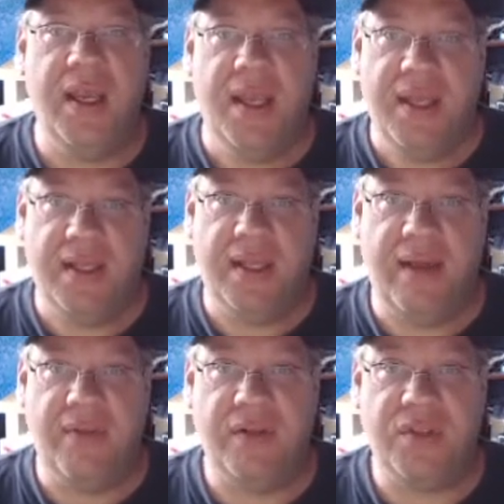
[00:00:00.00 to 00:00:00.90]
the
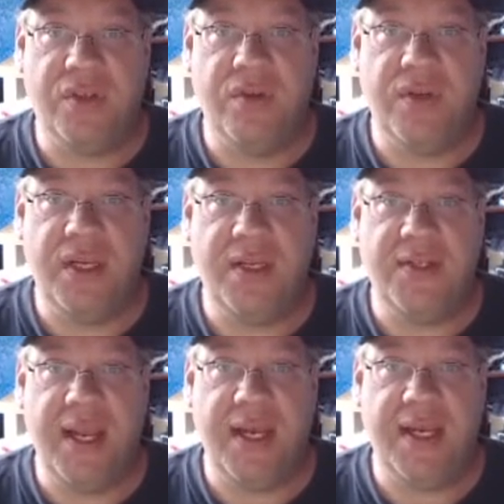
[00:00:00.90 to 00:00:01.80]
level of scrutiny he's
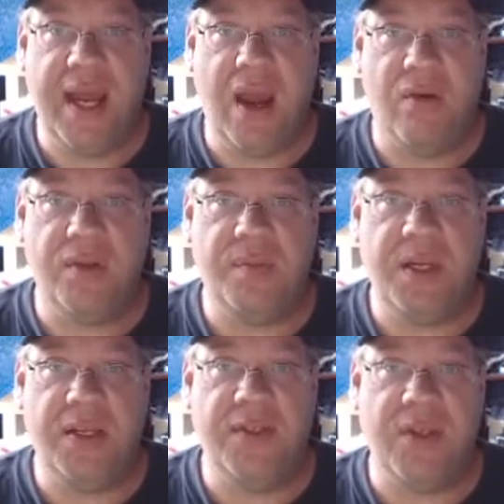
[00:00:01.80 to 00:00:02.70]
getting now is
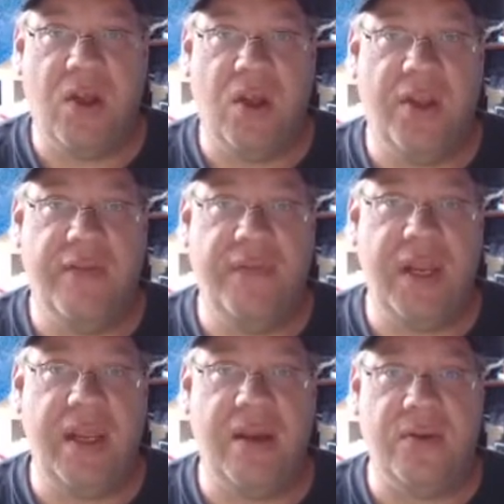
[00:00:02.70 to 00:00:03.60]
because all the
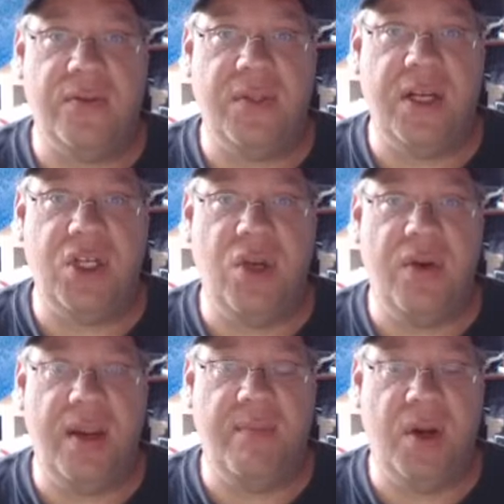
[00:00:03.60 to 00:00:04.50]
videos that showed
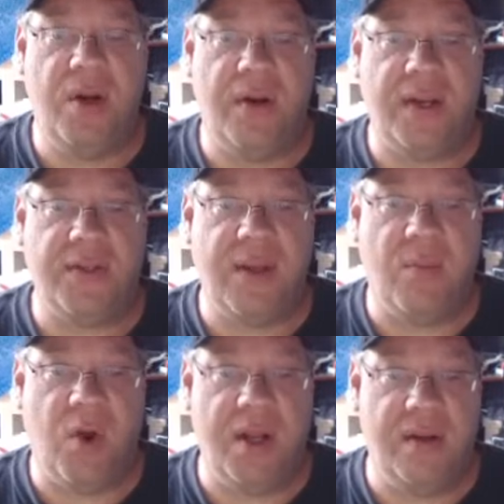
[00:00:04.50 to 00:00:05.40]
him murdering
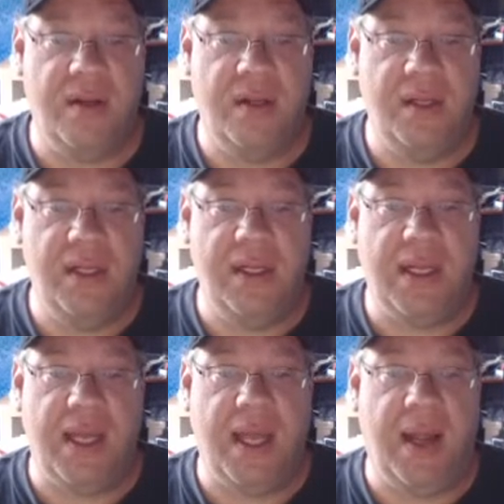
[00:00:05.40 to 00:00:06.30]
someone.
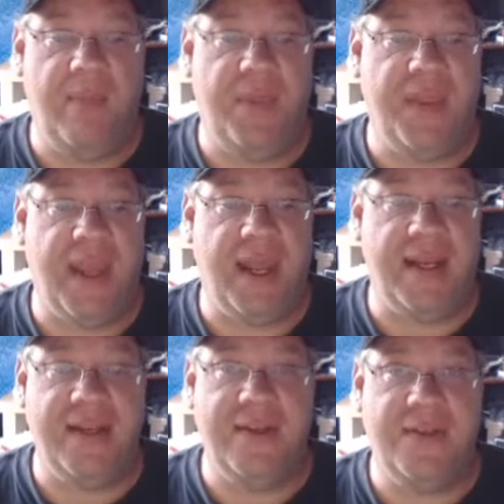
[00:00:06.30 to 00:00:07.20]
Um, that
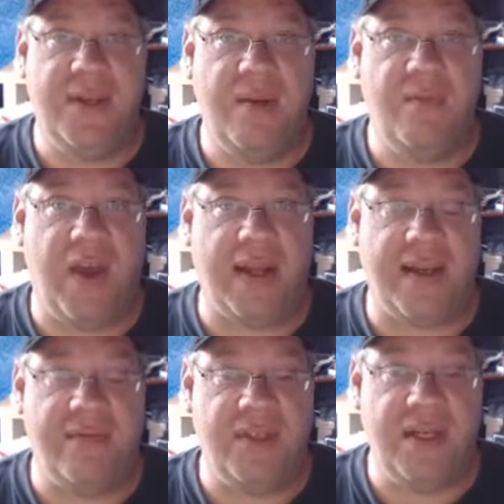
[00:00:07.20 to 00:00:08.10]
is, in fact,
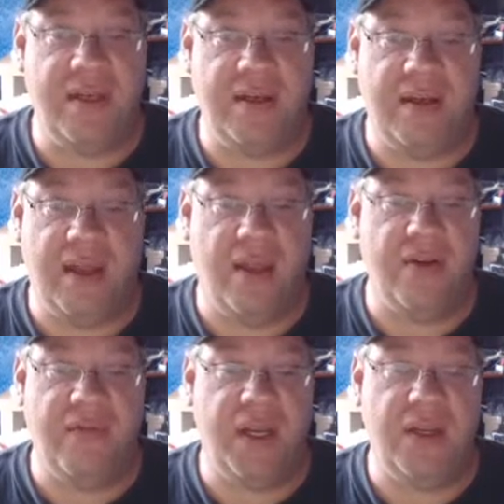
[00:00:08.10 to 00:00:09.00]
I've seen other
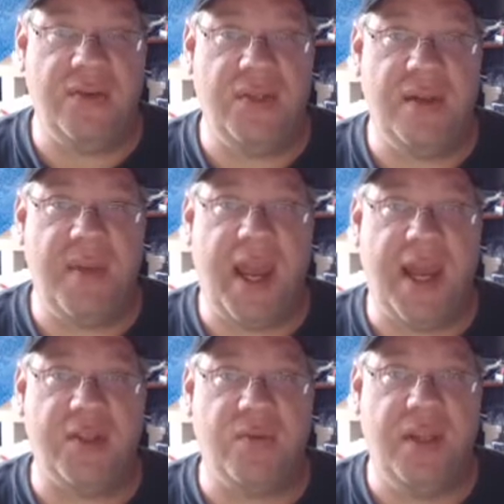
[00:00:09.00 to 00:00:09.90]
videos in the
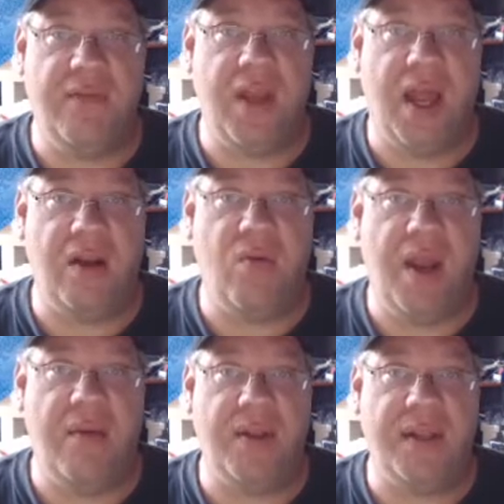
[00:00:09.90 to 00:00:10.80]
past where they've gotten
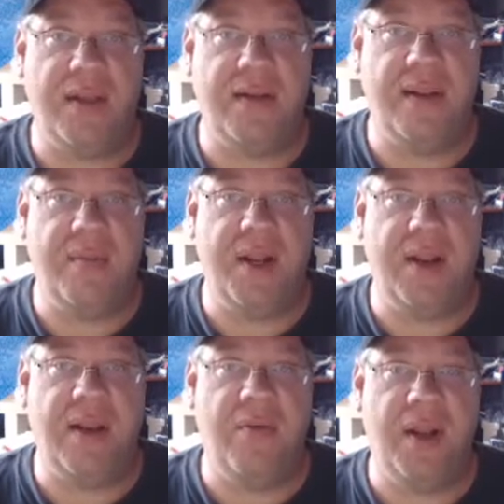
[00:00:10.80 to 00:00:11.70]
away with it. They've been,
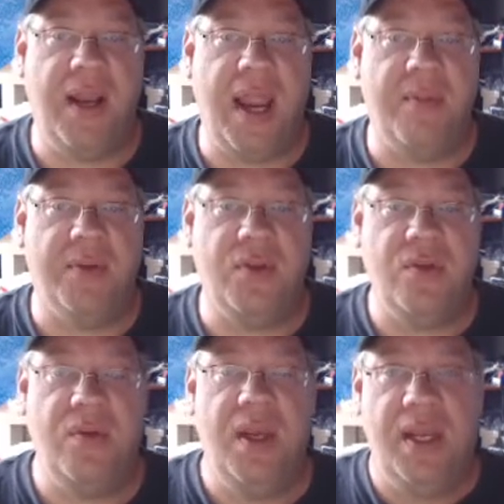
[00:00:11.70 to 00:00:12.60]
they were able
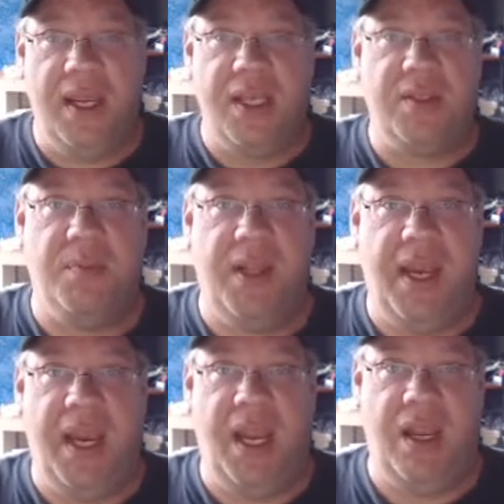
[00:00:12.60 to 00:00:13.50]
to
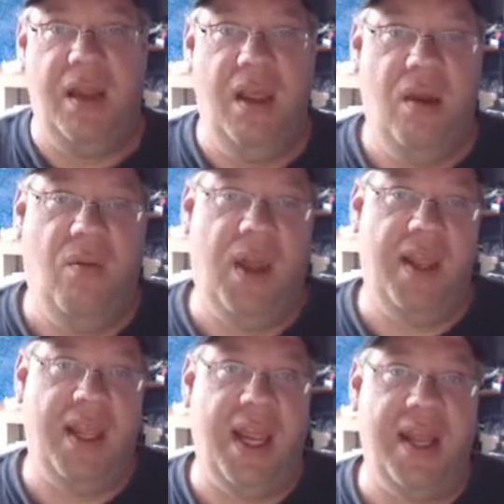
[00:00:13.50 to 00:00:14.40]
explain why
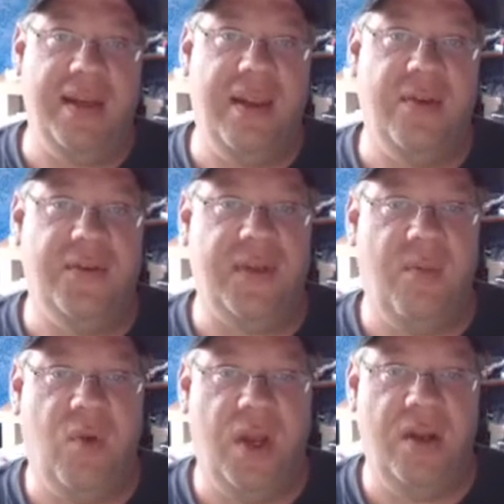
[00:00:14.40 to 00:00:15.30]
they had to kill
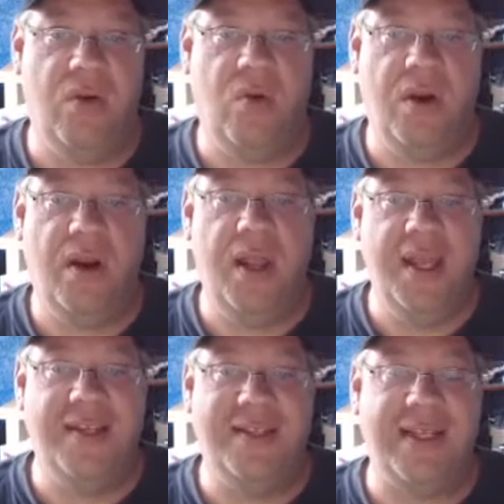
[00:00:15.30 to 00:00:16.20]
someone or
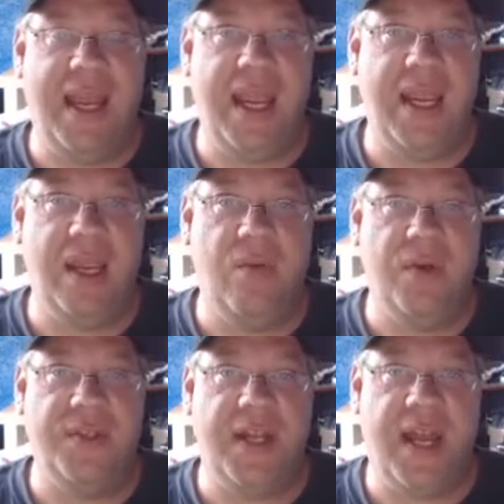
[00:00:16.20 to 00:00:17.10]
say it
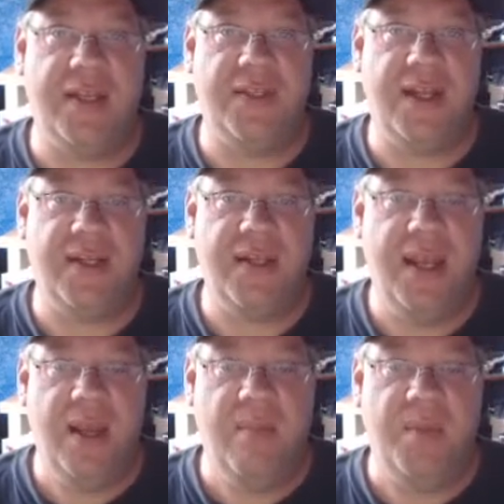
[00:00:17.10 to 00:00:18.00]
was an accident.
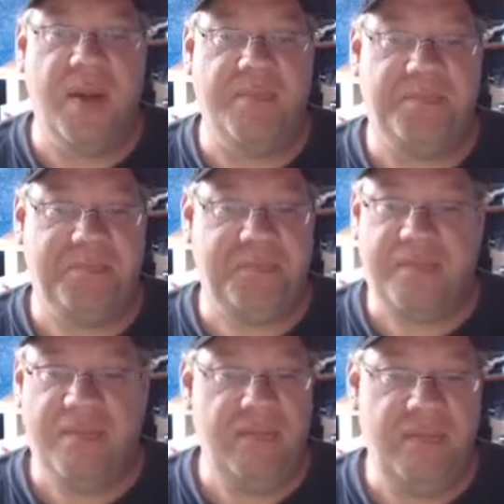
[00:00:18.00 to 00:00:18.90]
But
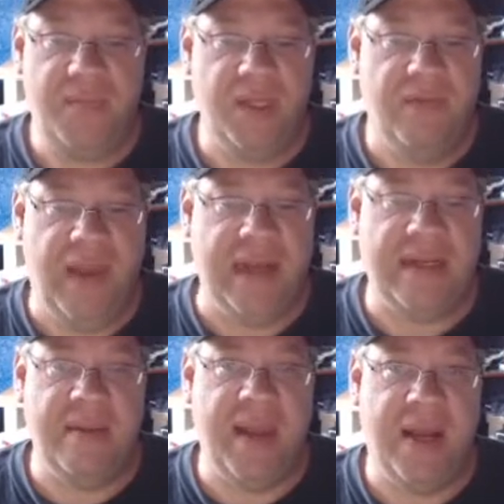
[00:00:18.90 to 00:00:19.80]
the fact
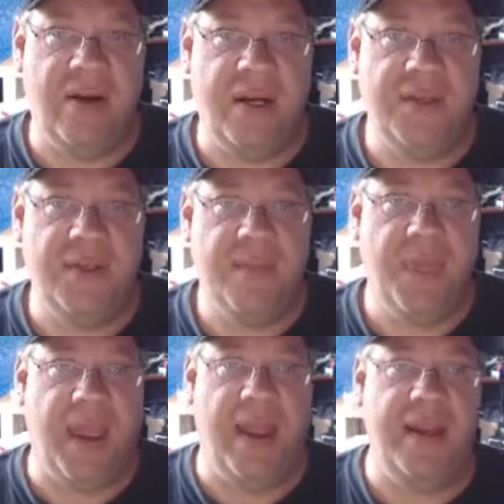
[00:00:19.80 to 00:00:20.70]
of the matter is,
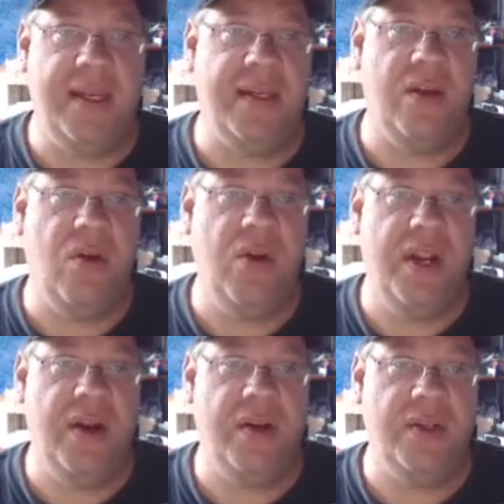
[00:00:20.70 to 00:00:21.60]
I need to go
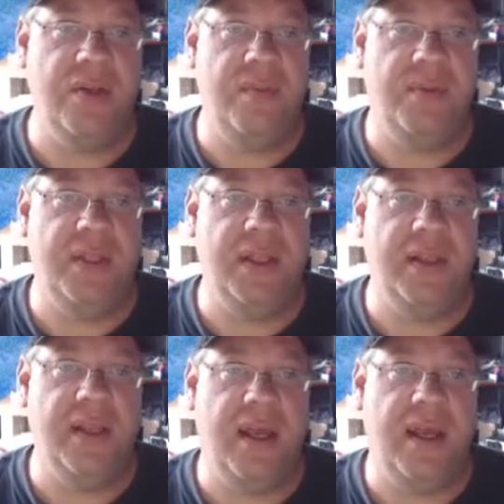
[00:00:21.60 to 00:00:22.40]
here to uh,